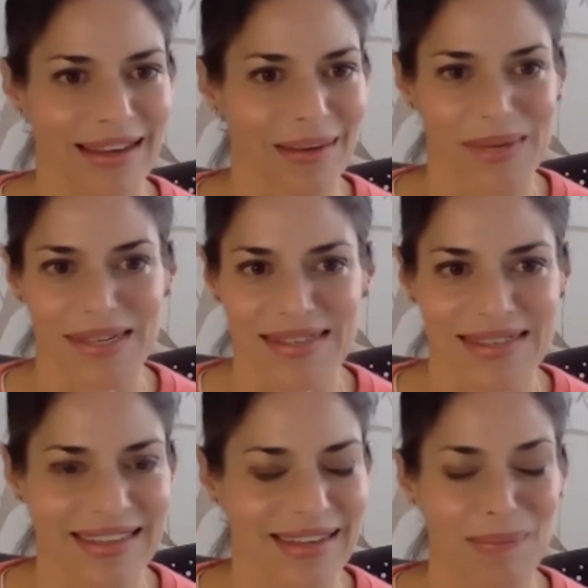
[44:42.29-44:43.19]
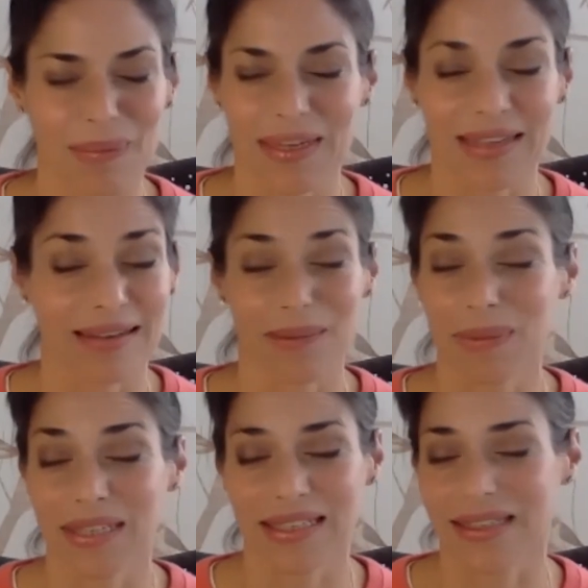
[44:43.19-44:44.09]
It
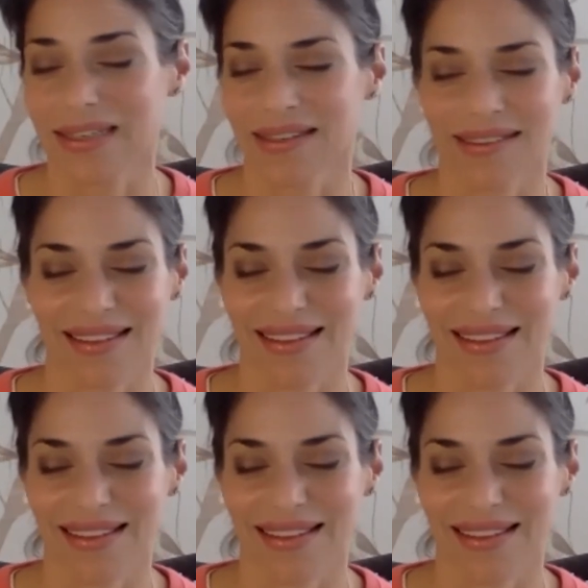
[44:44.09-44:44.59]
completely